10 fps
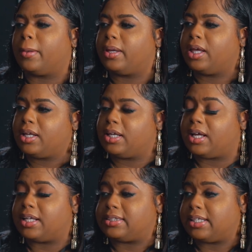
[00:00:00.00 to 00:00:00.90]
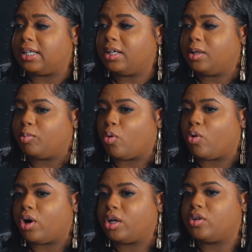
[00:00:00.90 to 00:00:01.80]
get a team,
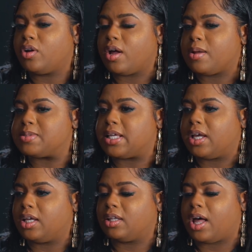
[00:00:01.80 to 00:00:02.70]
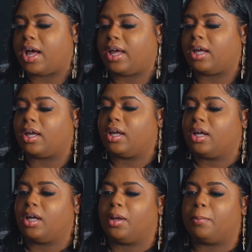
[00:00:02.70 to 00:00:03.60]
or you know what I'm saying, like
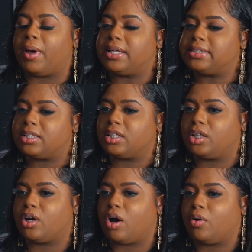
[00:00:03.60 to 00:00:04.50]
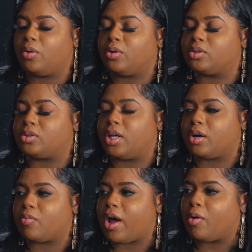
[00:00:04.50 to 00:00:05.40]
basically go in
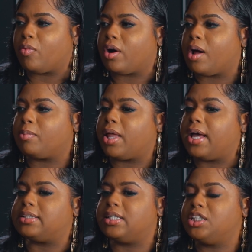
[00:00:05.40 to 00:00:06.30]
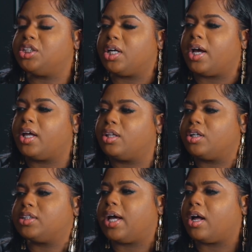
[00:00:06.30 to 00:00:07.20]
a route where I'm like teaching
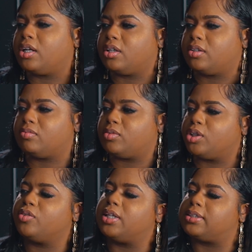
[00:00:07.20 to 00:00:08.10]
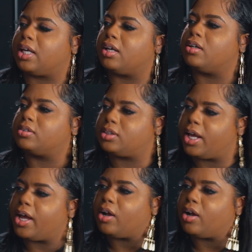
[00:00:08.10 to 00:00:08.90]
others how to do these skills. Yeah,